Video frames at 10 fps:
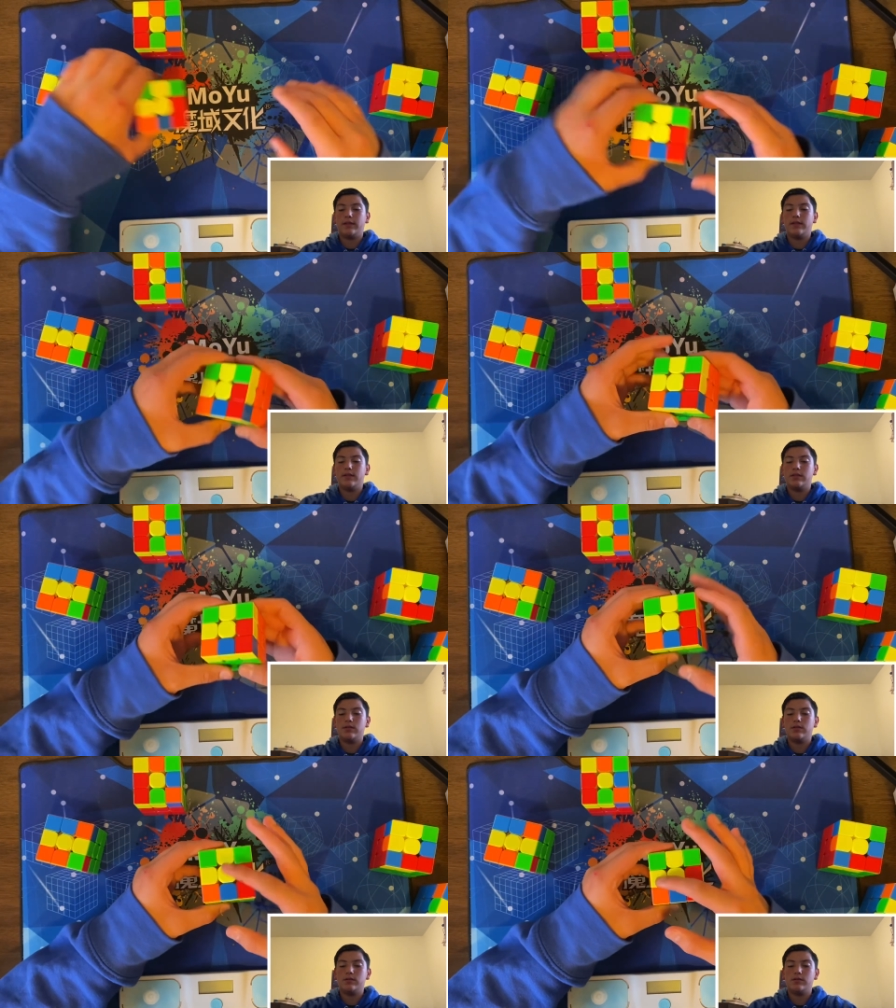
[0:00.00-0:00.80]
like
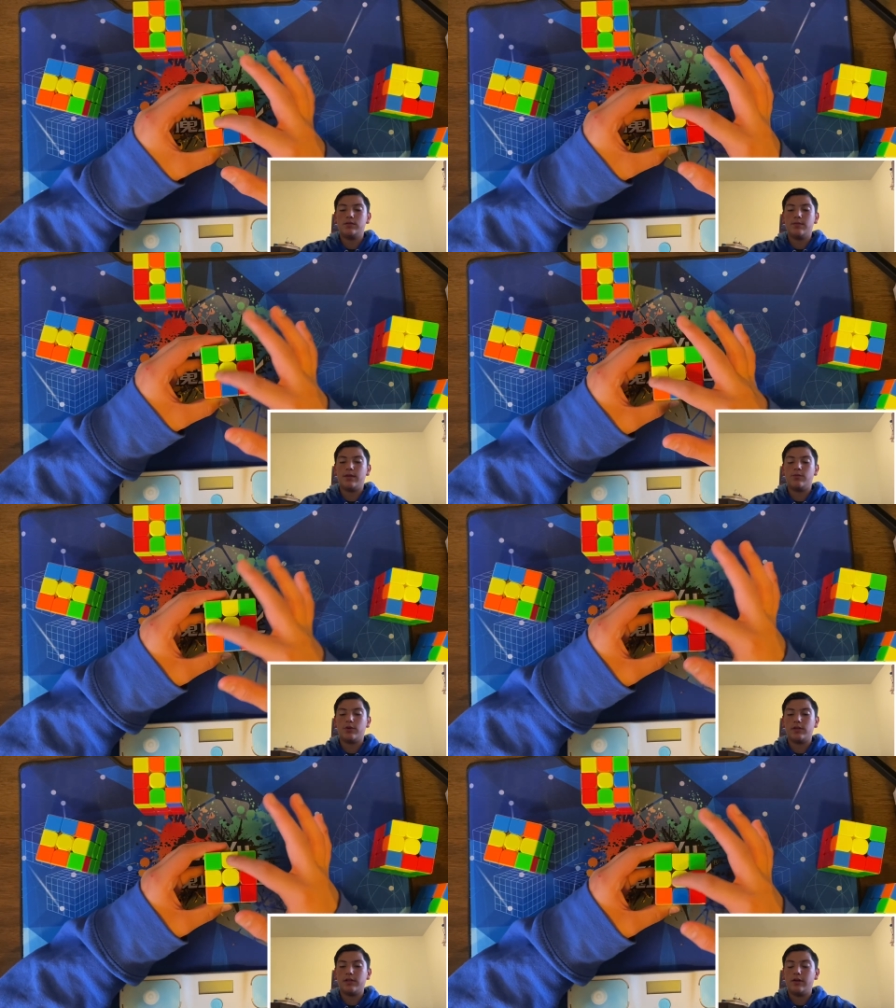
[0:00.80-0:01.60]
this, to
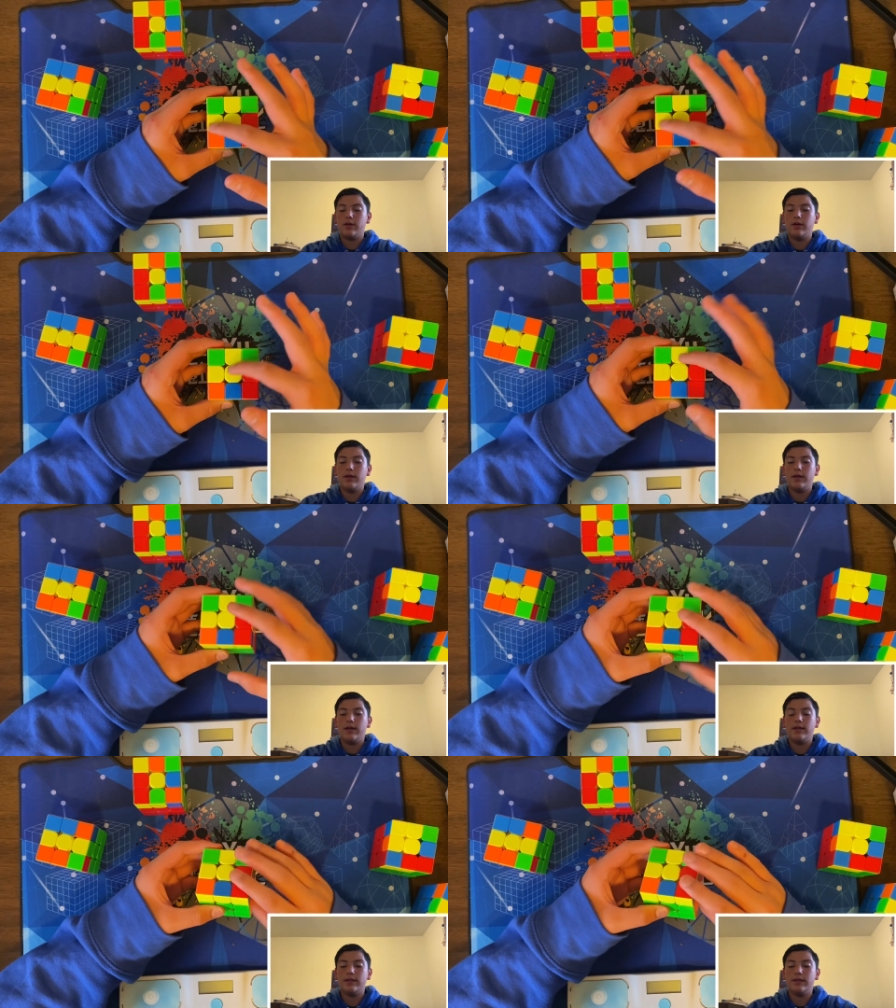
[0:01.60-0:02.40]
make it more clear,
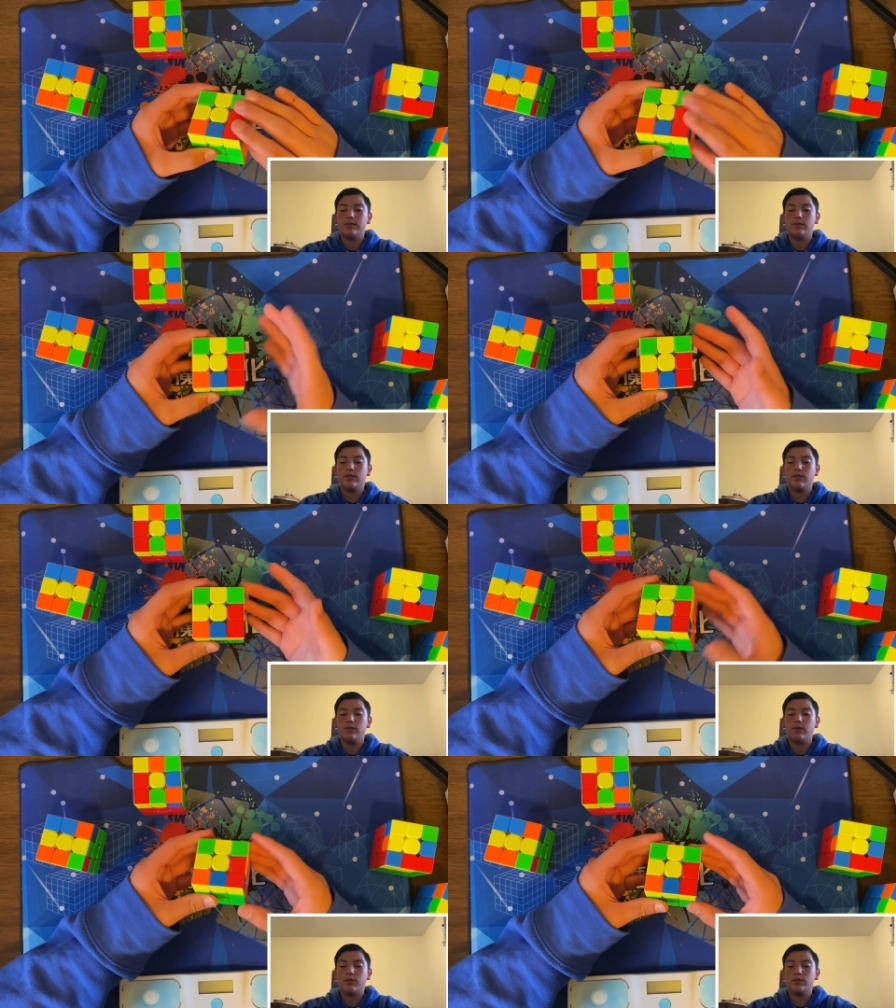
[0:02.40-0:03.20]
and then
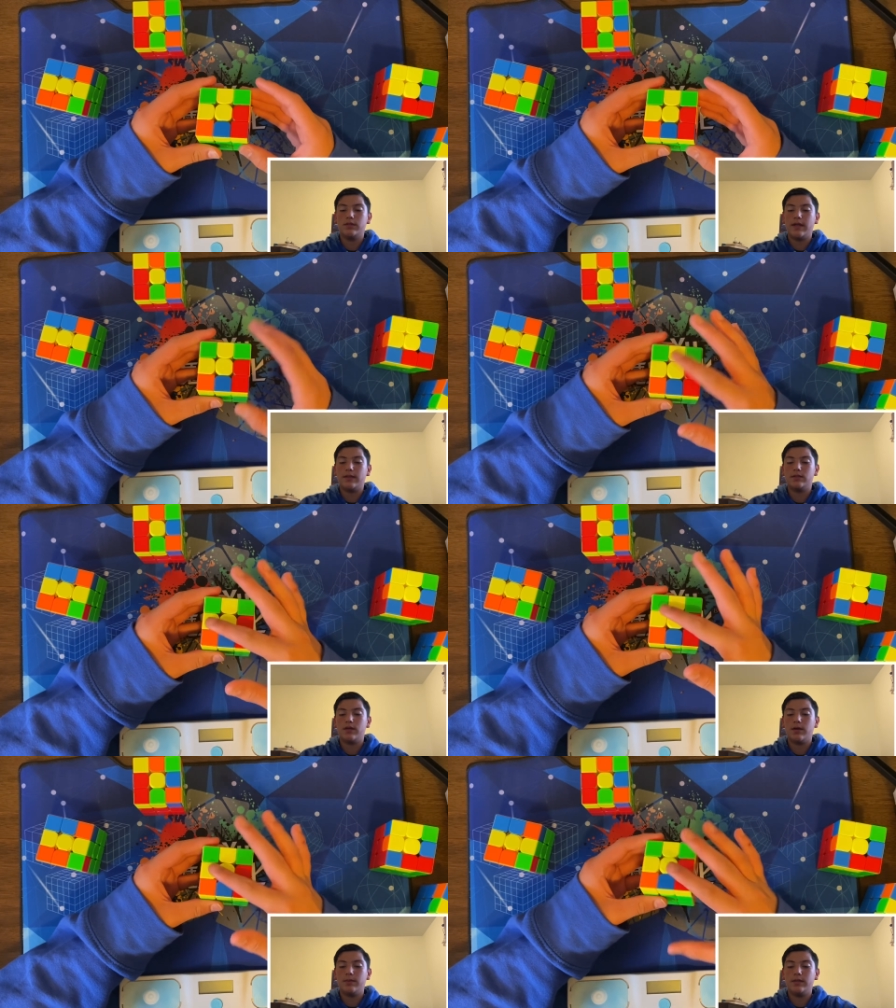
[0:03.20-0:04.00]
hold it
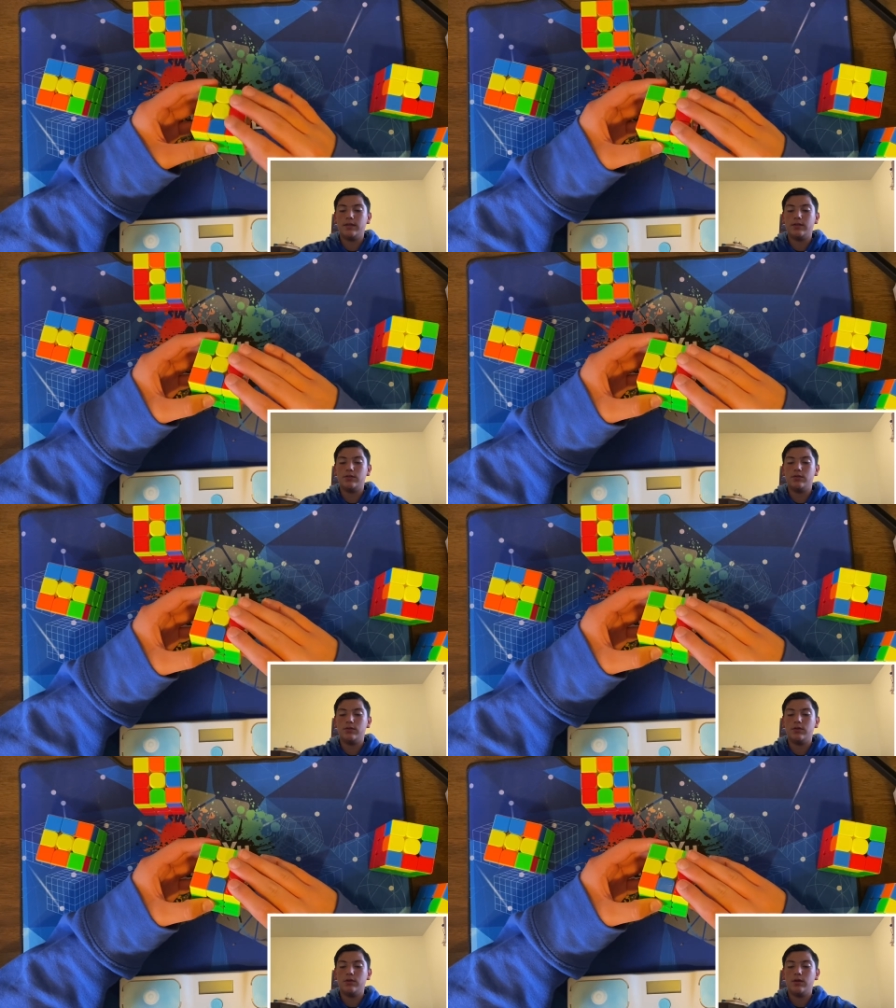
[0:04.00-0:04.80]
at the top, and then
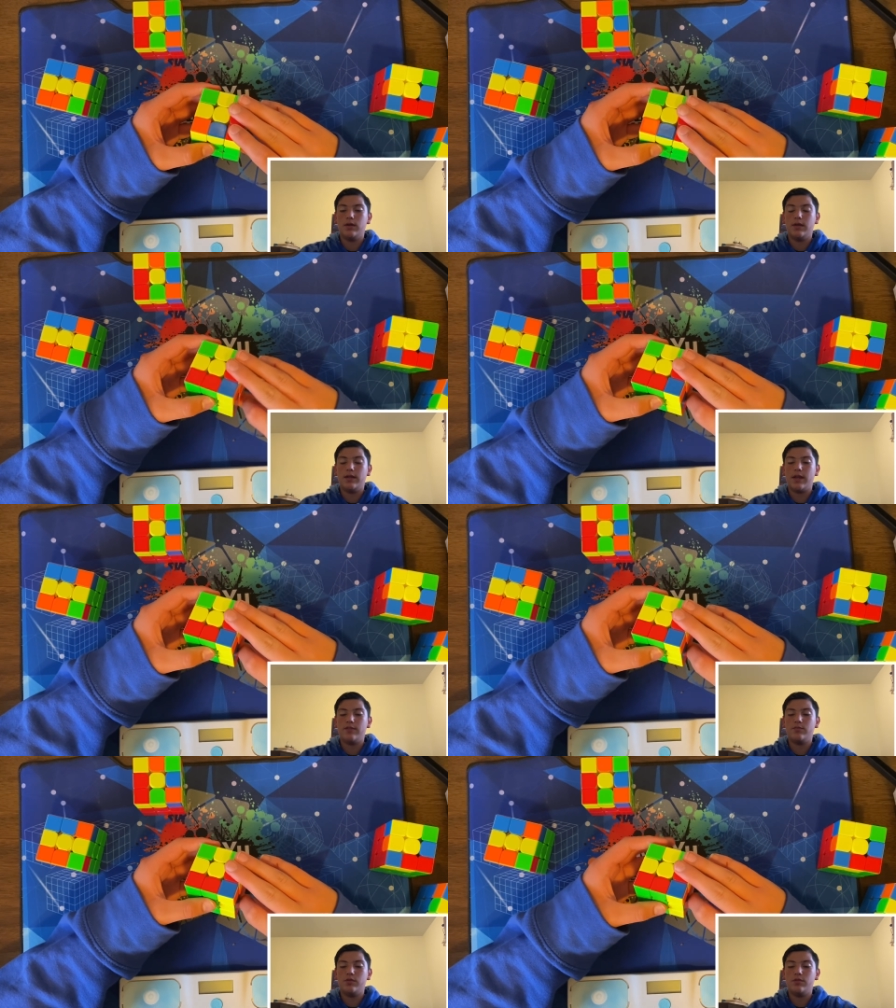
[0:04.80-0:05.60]
do
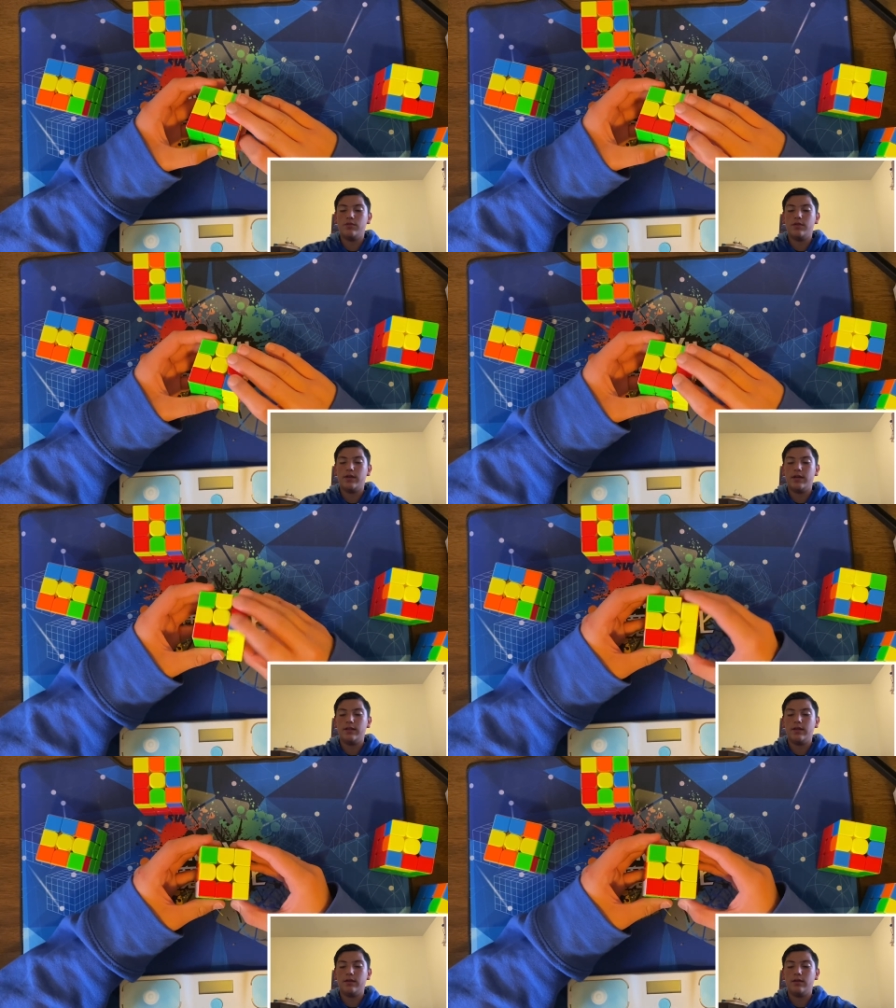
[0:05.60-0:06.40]
an F move,
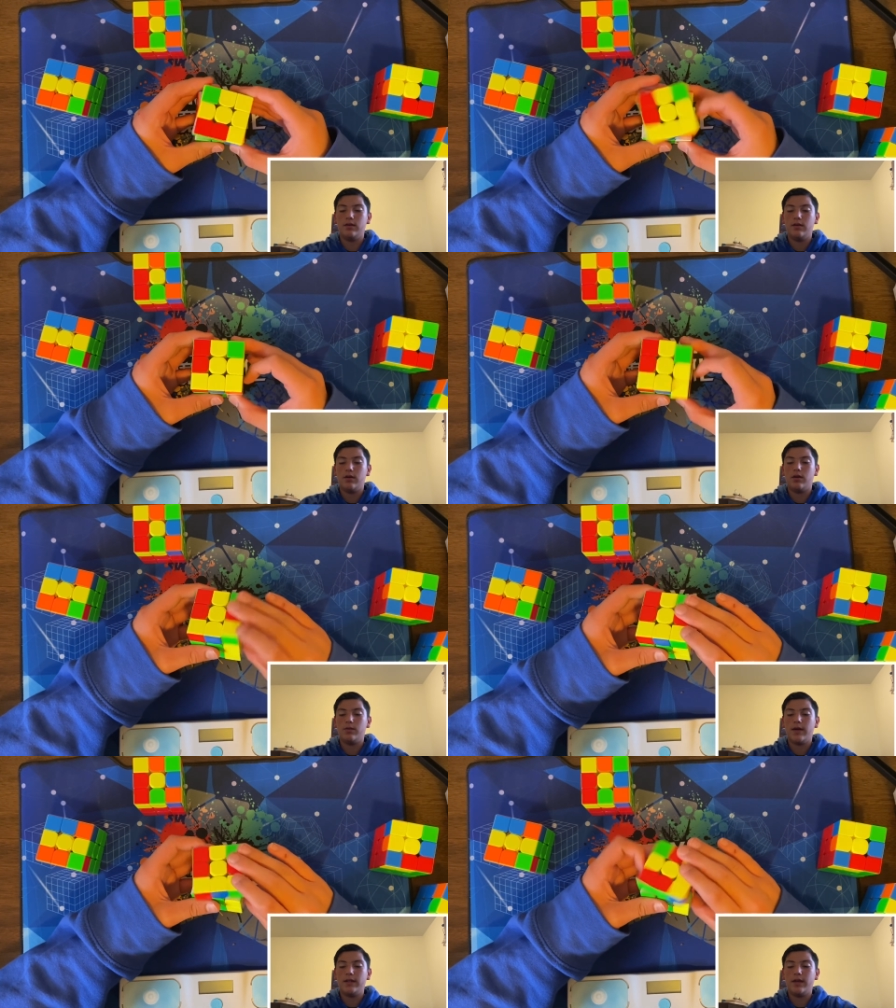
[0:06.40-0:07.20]
and then
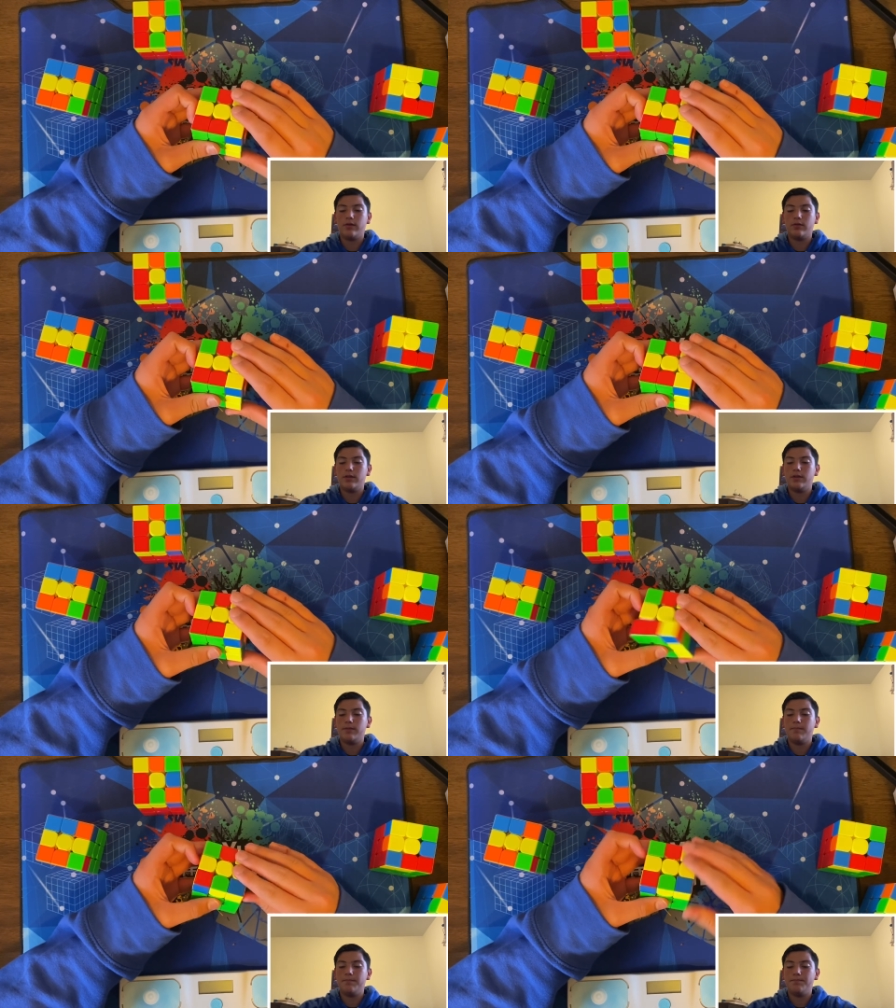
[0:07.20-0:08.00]
a righty
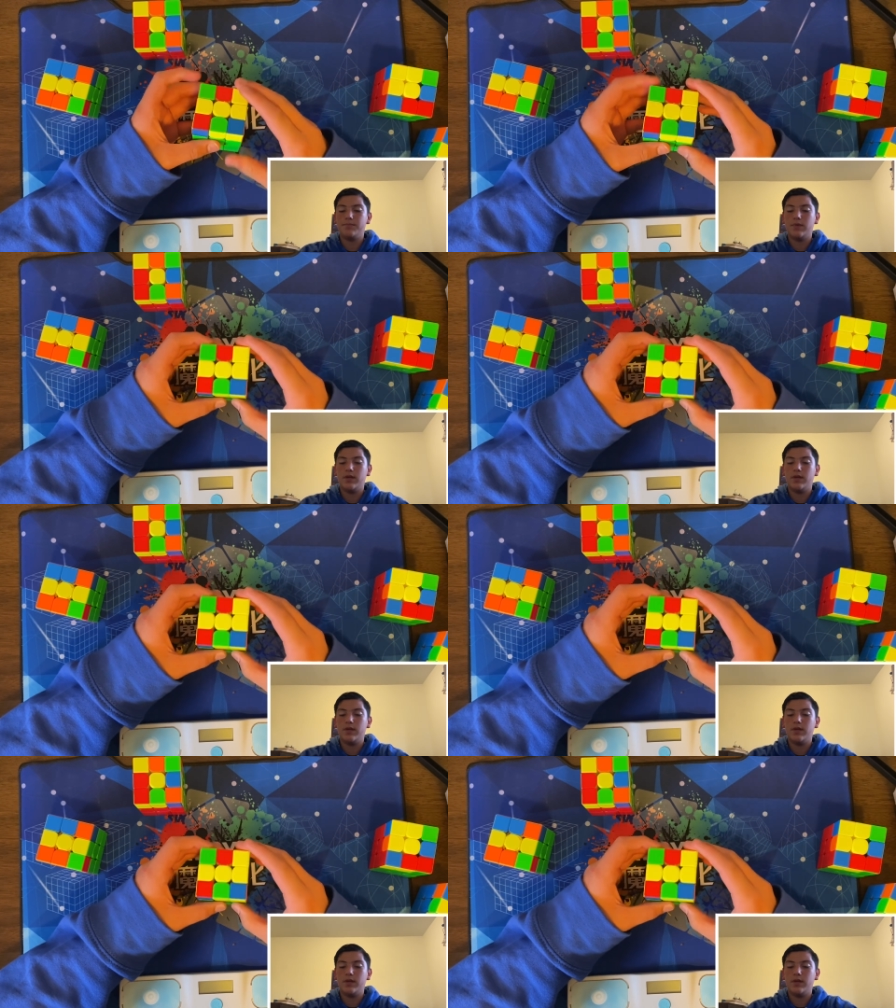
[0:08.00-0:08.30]
algorithm,